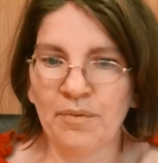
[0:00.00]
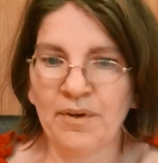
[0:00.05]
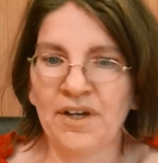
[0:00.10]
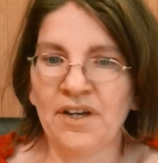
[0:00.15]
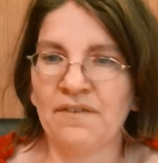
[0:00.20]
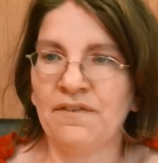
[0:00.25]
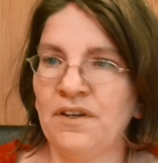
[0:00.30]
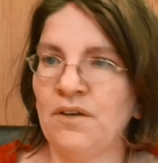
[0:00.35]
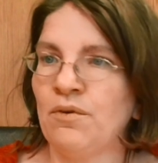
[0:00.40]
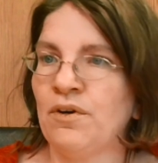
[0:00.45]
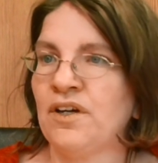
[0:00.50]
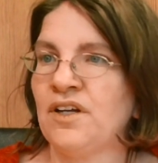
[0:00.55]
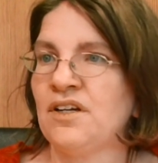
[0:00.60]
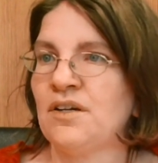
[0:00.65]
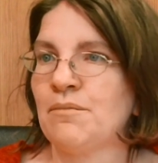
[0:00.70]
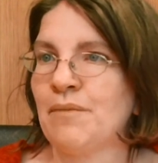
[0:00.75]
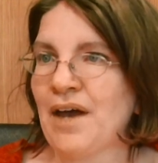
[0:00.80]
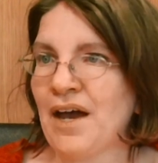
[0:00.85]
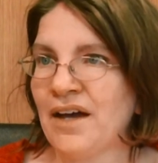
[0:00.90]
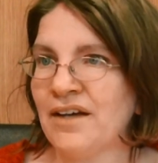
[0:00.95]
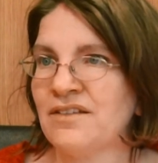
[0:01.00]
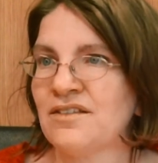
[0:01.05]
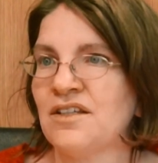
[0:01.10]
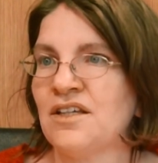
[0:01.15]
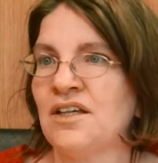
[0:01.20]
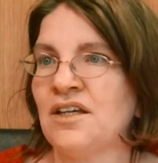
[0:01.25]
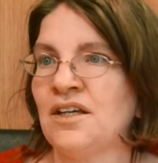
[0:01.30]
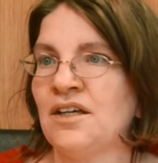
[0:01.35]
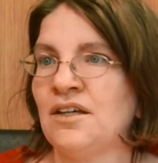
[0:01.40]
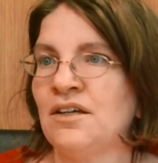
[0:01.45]
but you wanted a
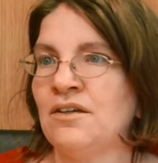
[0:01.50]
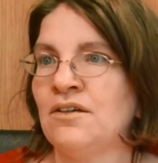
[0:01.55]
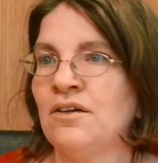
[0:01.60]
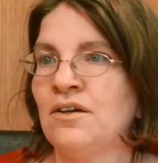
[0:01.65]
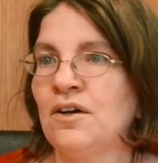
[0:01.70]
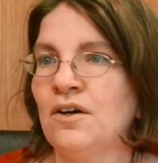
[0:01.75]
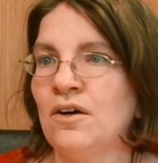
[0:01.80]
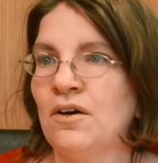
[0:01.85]
magazine